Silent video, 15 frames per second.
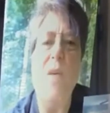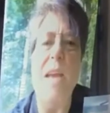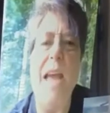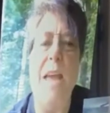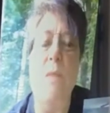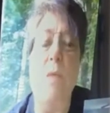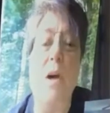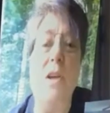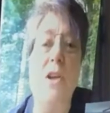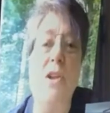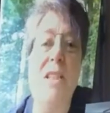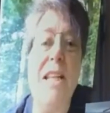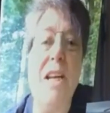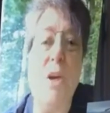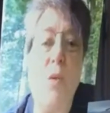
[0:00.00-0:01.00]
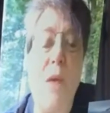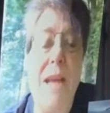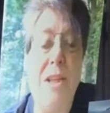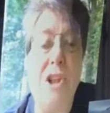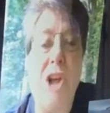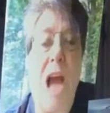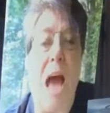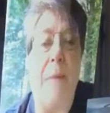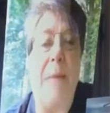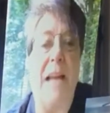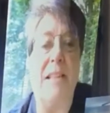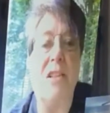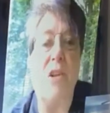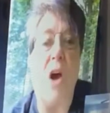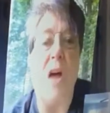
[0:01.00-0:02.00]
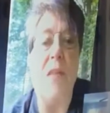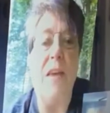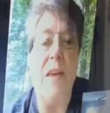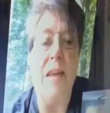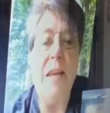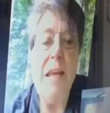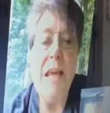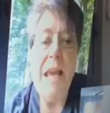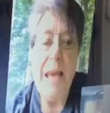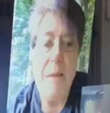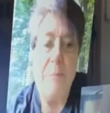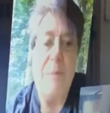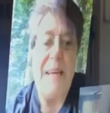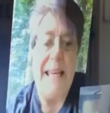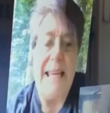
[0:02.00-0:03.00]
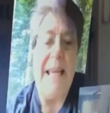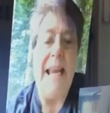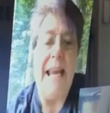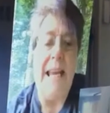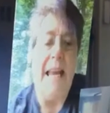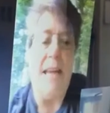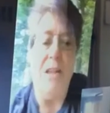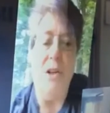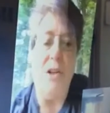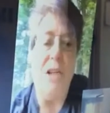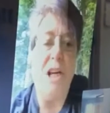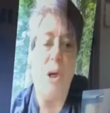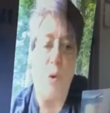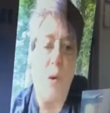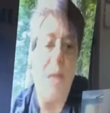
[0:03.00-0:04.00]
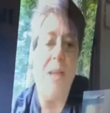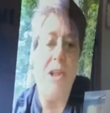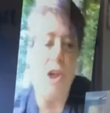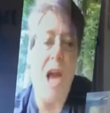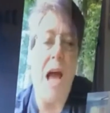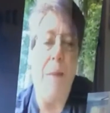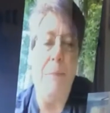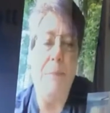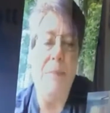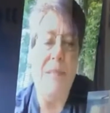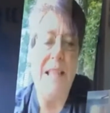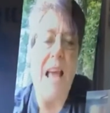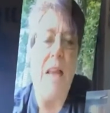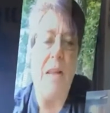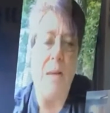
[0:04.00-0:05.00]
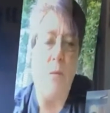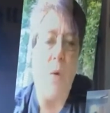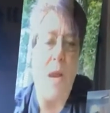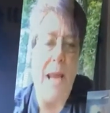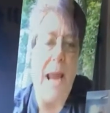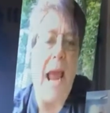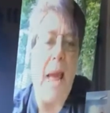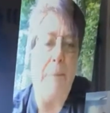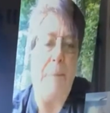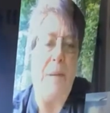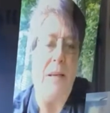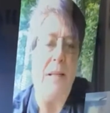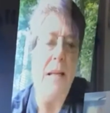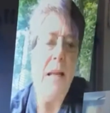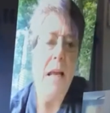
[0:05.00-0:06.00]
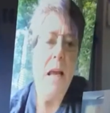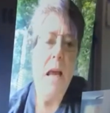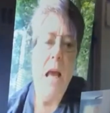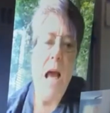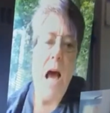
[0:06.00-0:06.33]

Okay, well, you did a great job. I saw the beginning, and you did a great job telling what happened.